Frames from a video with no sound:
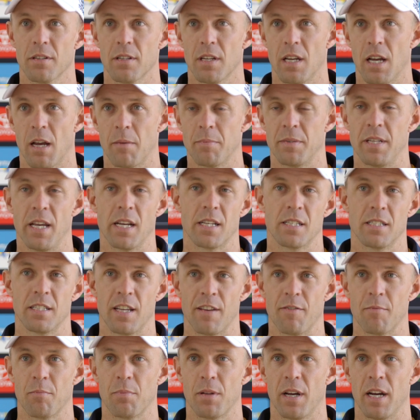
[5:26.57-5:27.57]
Um, Tex has
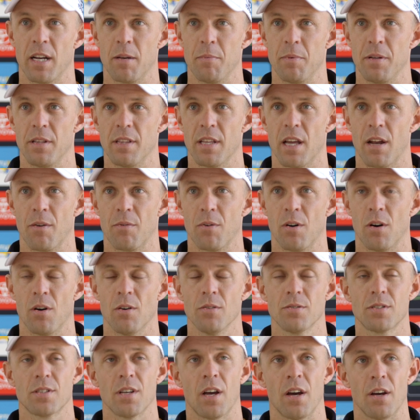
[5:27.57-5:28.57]
even played a bit in that
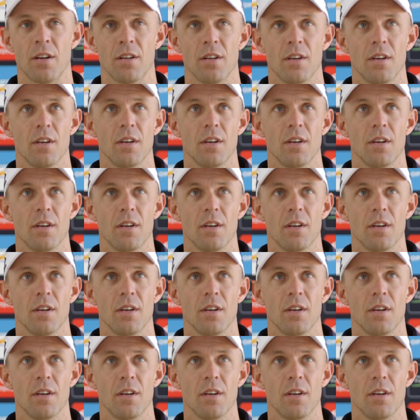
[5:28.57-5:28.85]
role, so